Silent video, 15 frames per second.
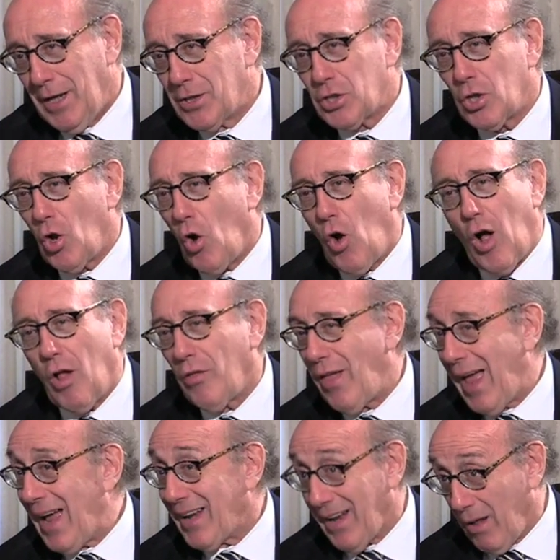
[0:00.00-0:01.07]
isn't all
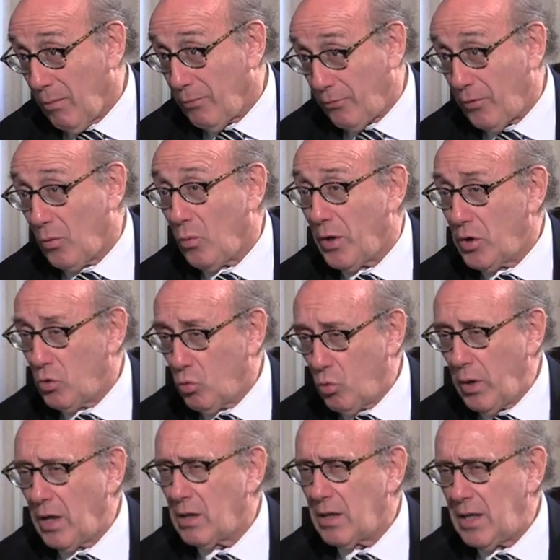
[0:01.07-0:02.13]
that helpful. What you
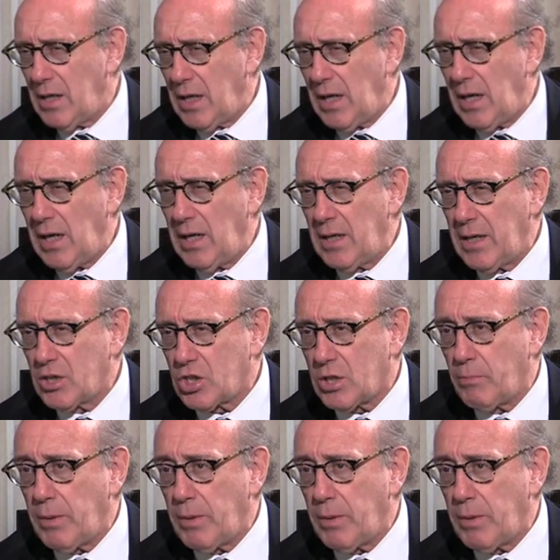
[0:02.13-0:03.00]
really need is